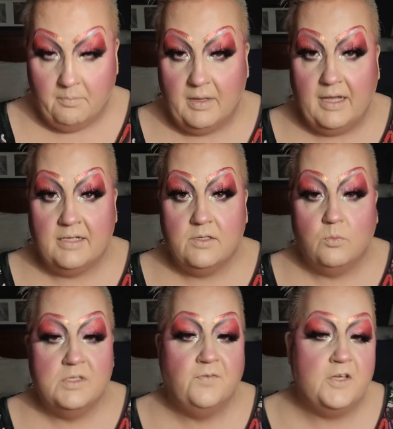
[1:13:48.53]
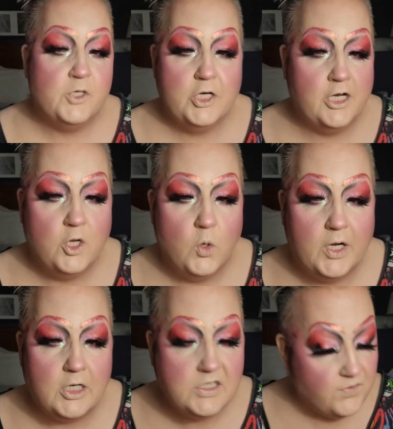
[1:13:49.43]
it was featured in Queer
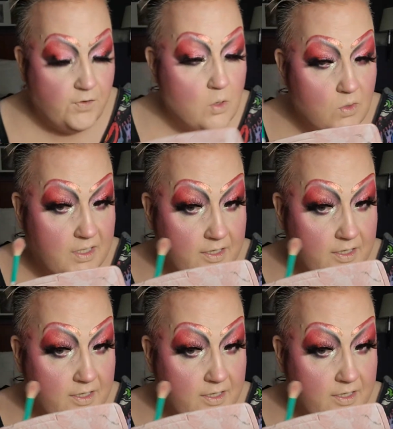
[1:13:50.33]
as Folk.